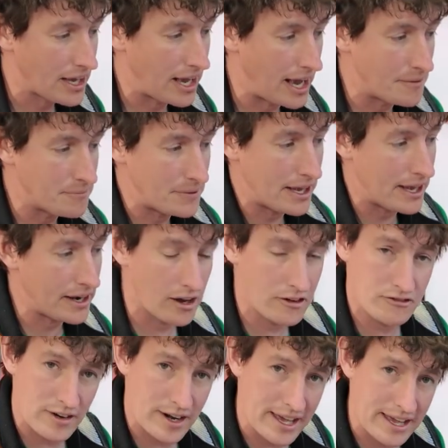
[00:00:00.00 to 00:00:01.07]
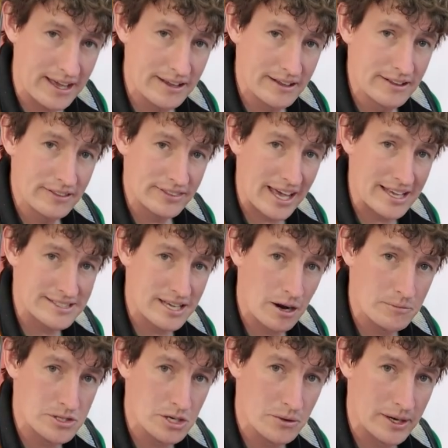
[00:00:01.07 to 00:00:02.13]
Hopefully that's
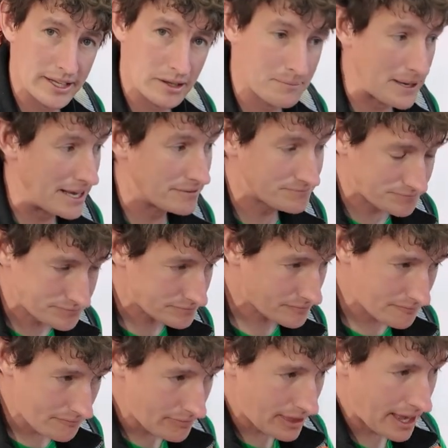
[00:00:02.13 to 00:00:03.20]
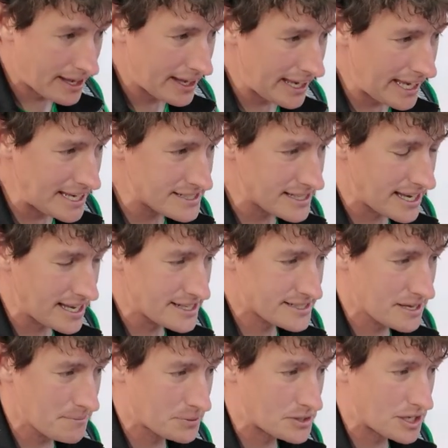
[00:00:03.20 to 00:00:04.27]
helped you a little bit. Easy,
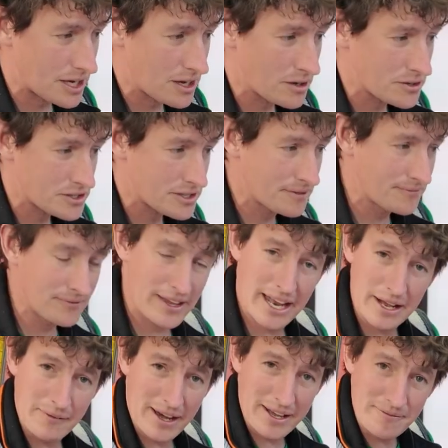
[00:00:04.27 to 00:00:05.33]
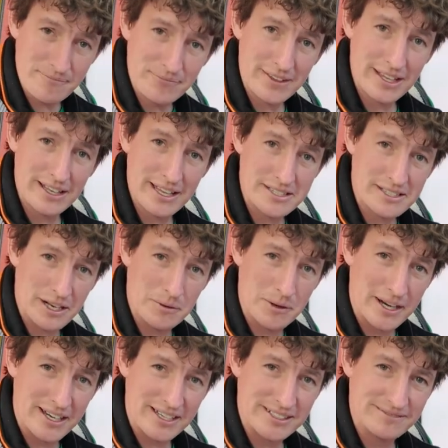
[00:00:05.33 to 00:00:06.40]
simple to use. Anyway, let's go to
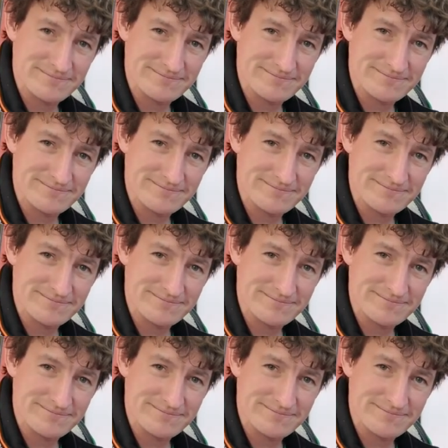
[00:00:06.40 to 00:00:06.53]
work.